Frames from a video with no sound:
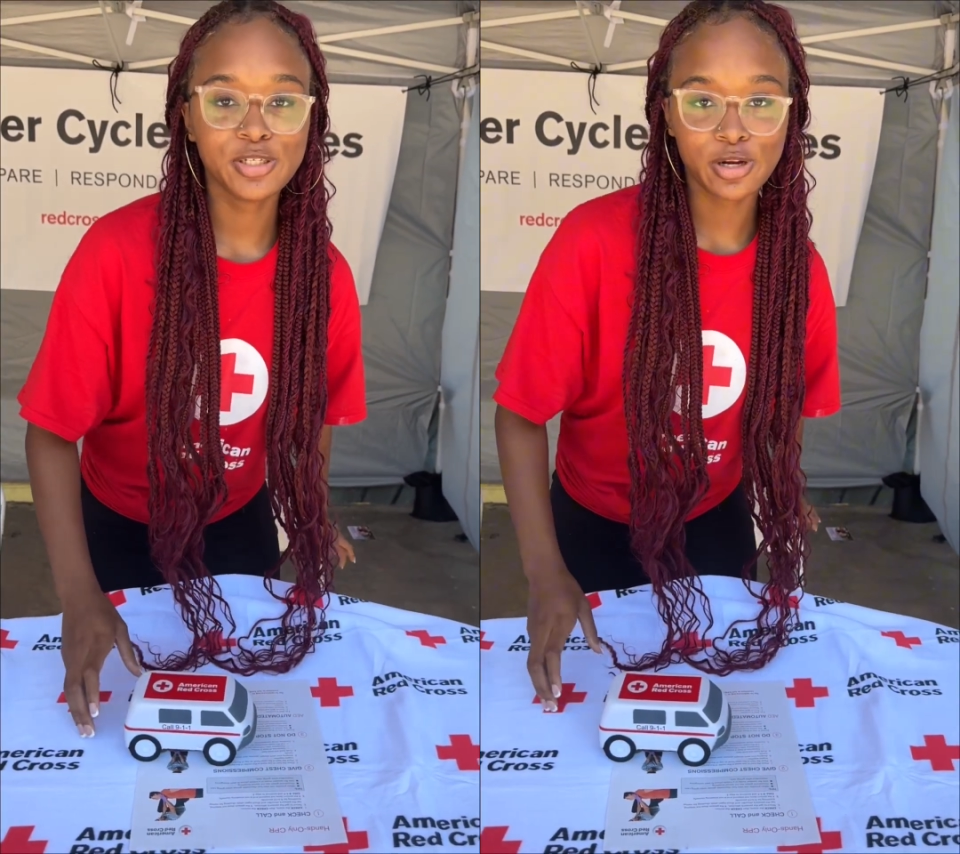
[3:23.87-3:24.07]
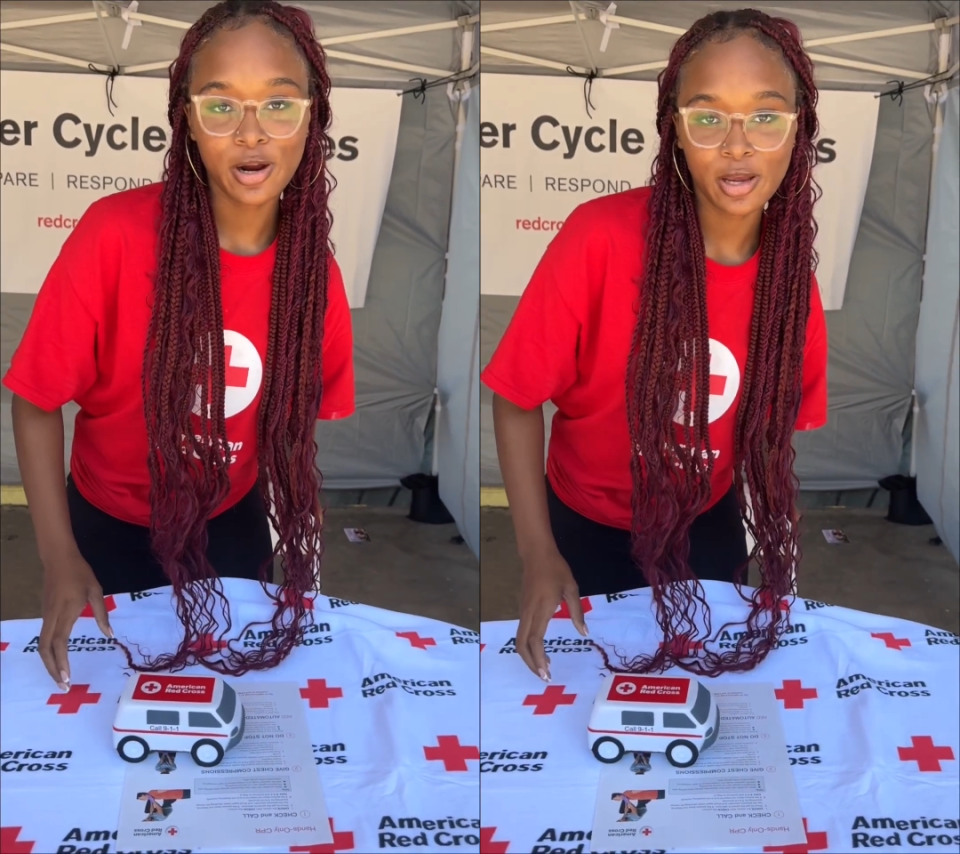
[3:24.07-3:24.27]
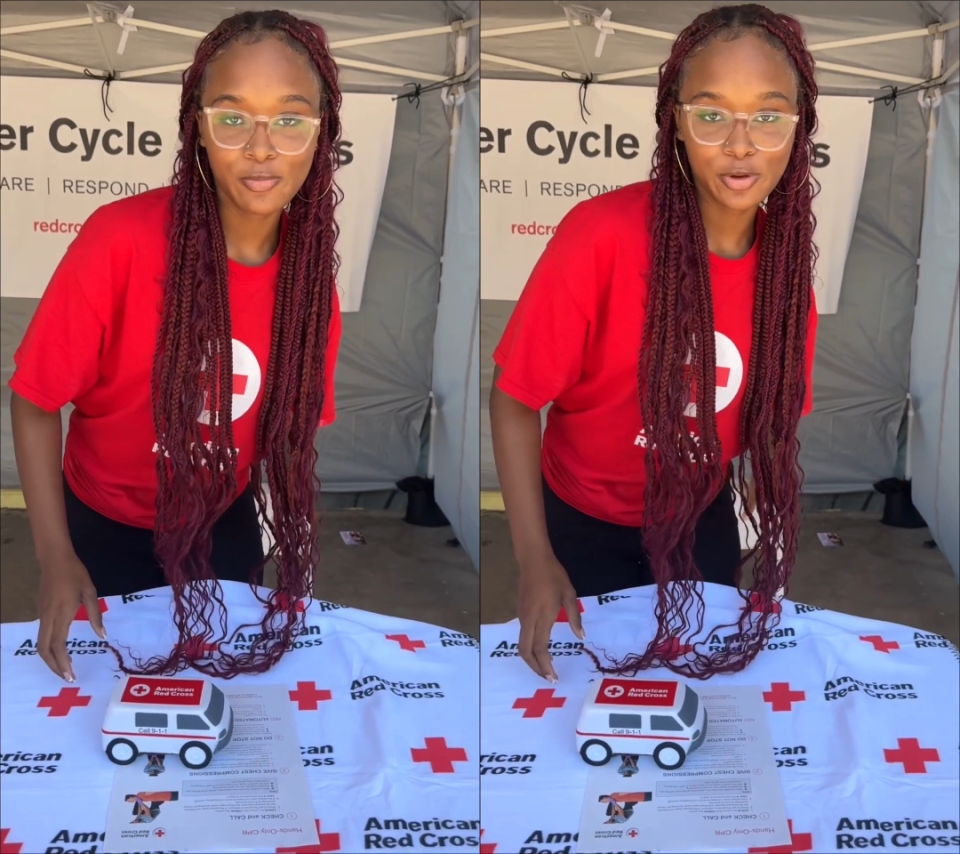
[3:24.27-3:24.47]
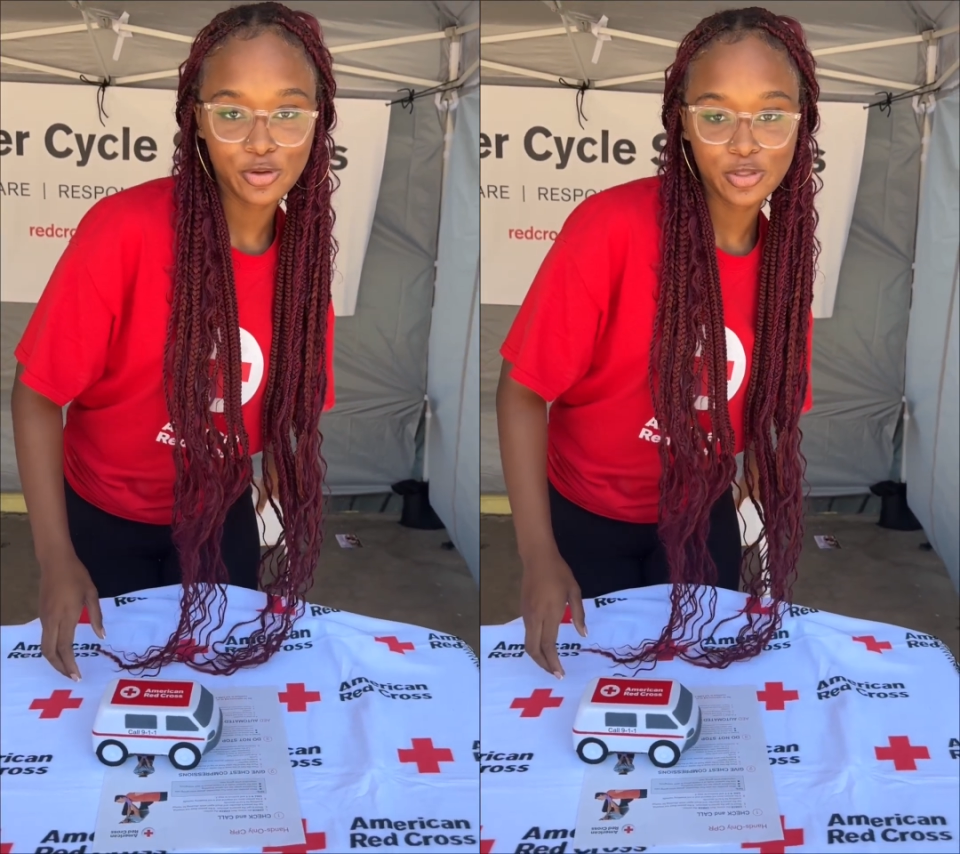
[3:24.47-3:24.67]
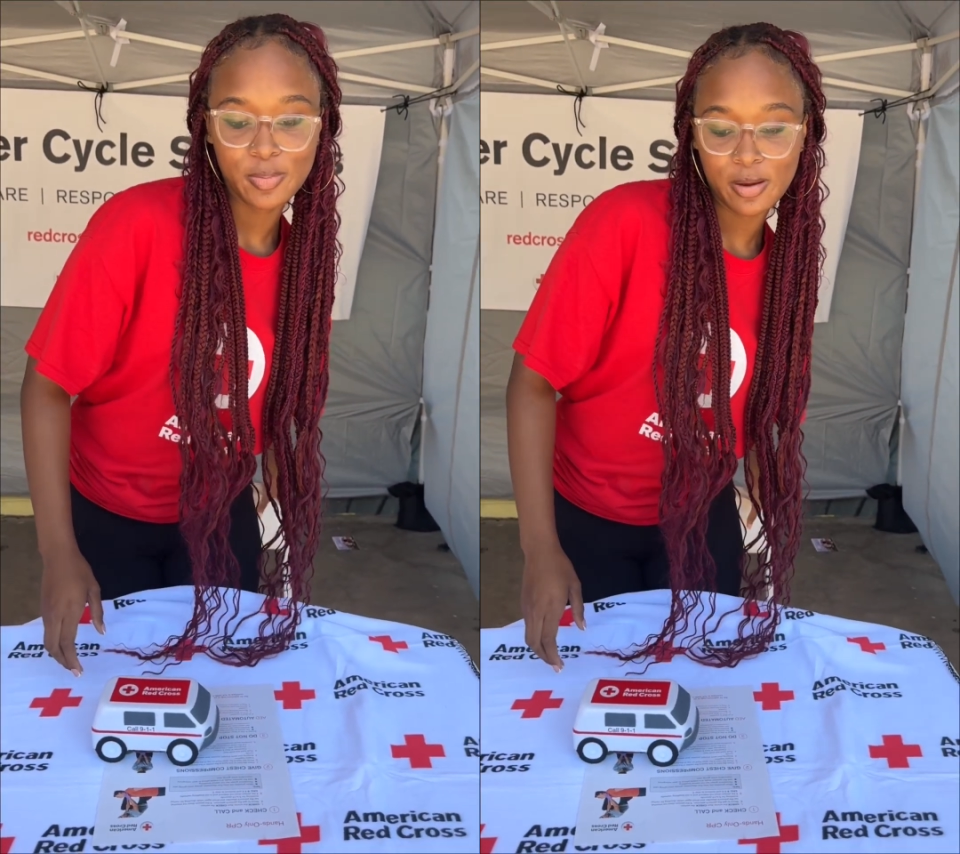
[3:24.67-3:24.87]
Shark, if you
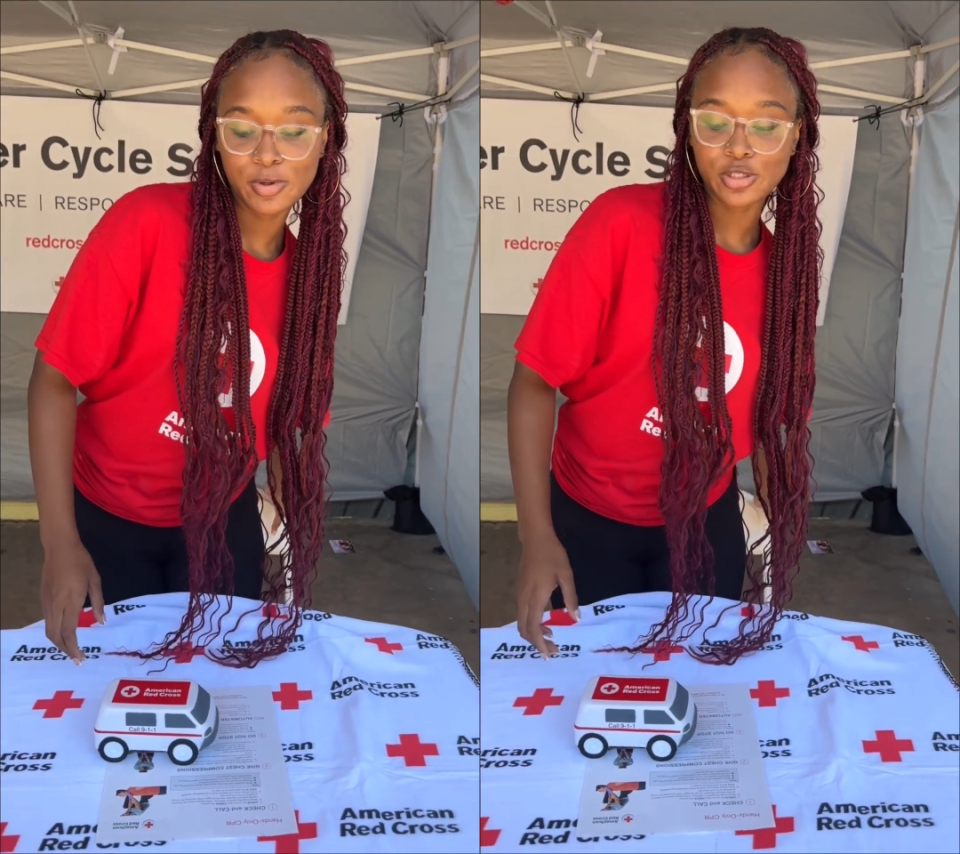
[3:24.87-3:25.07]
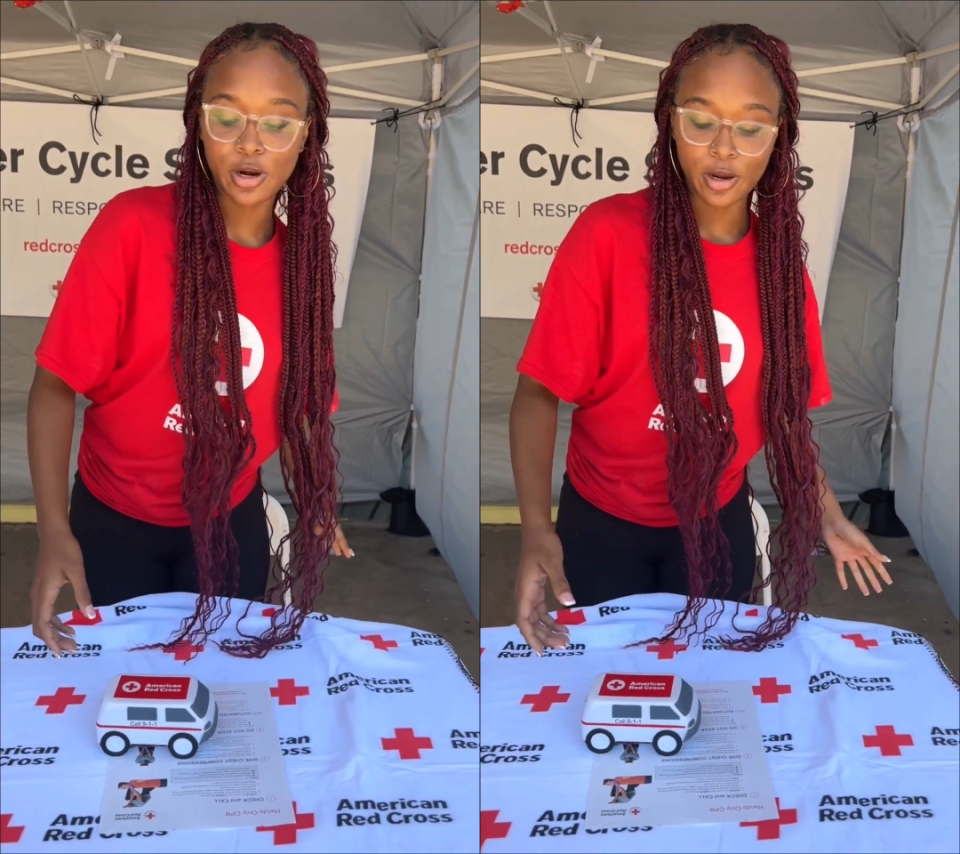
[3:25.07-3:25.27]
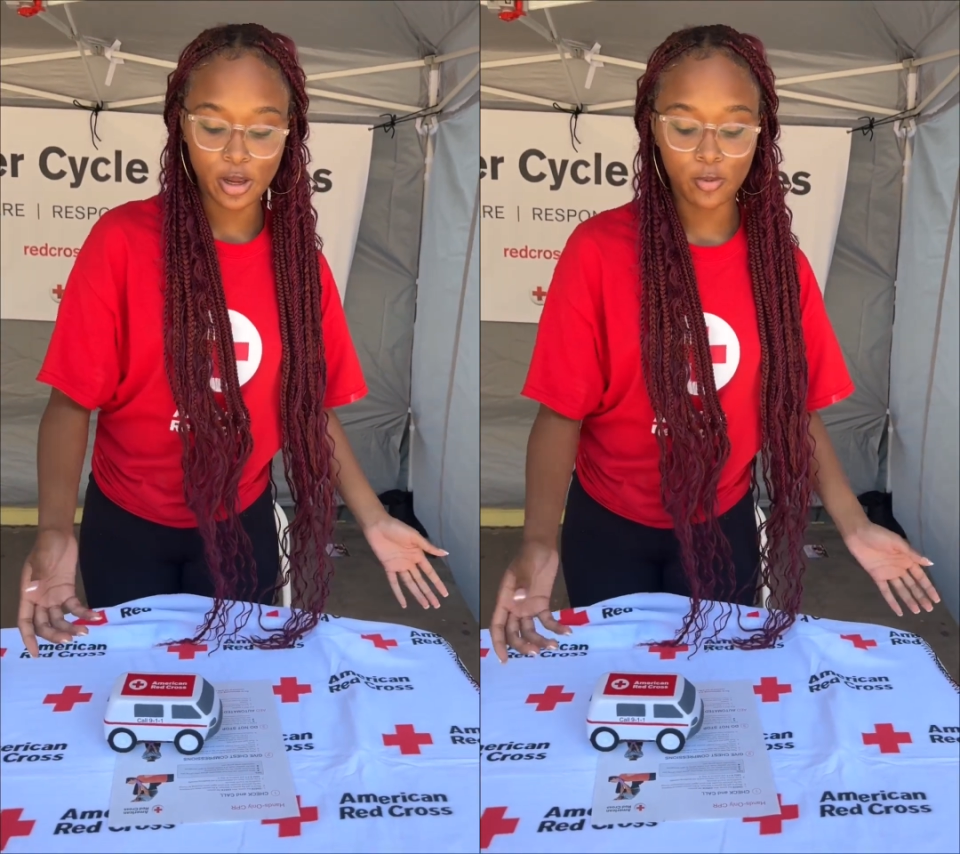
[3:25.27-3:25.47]
use Baby Shark,